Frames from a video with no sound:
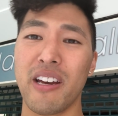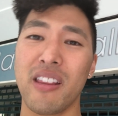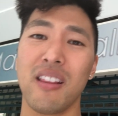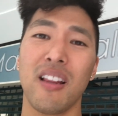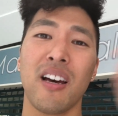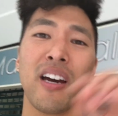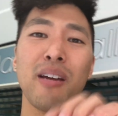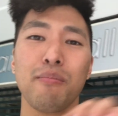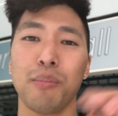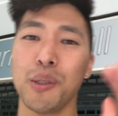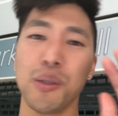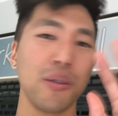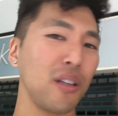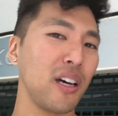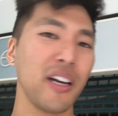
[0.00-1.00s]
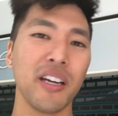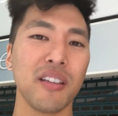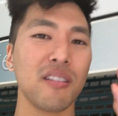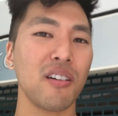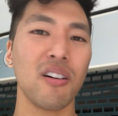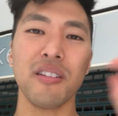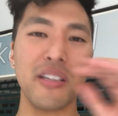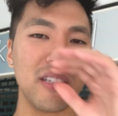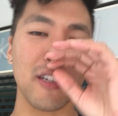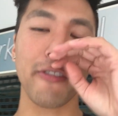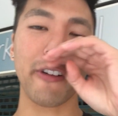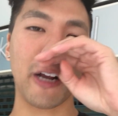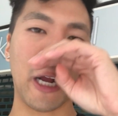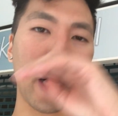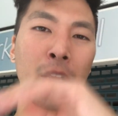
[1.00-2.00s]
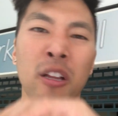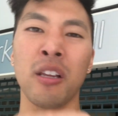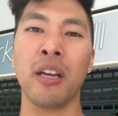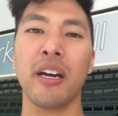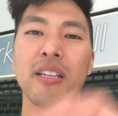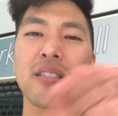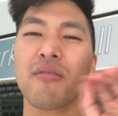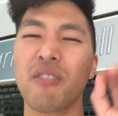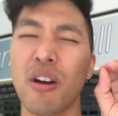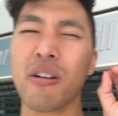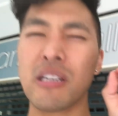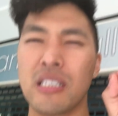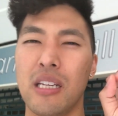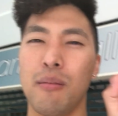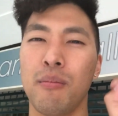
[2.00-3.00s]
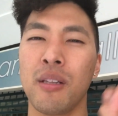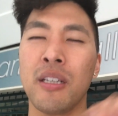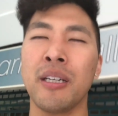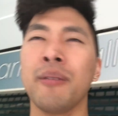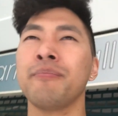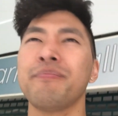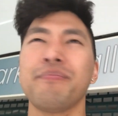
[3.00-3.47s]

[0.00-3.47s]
red light, blue light, all these different color lights, very dimly.